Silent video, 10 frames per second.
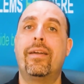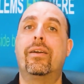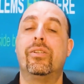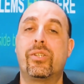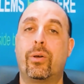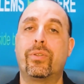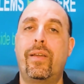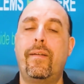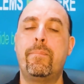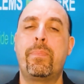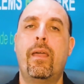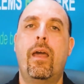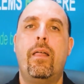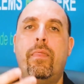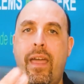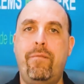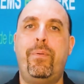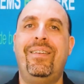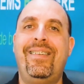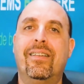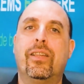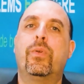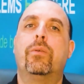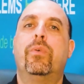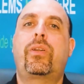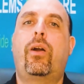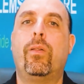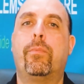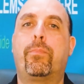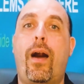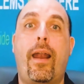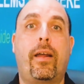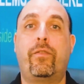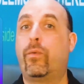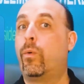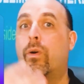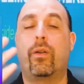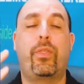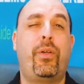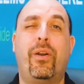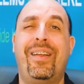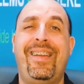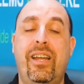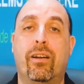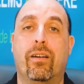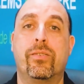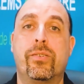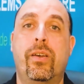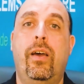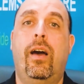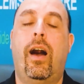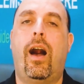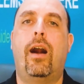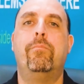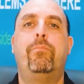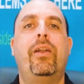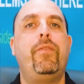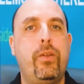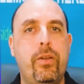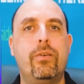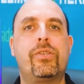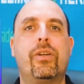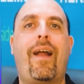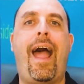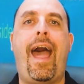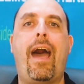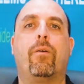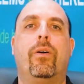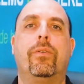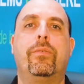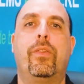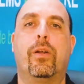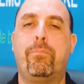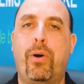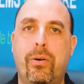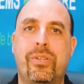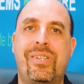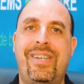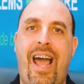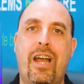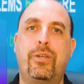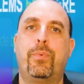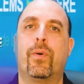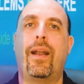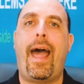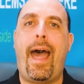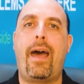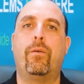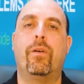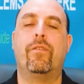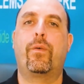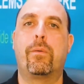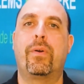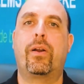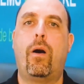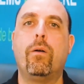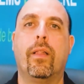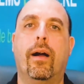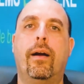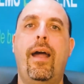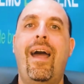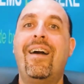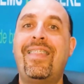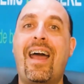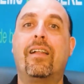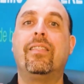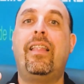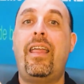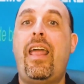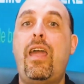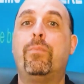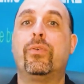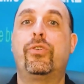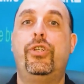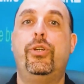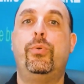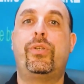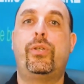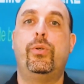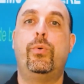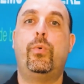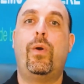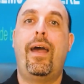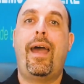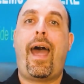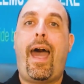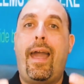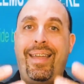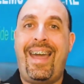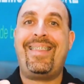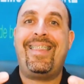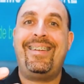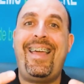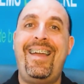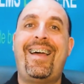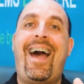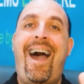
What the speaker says: Consulting. They've been dealing with the Macola product for 30 years. But if you use their add-on, their Pulse dashboard add-on for Macola, that enables you to get the data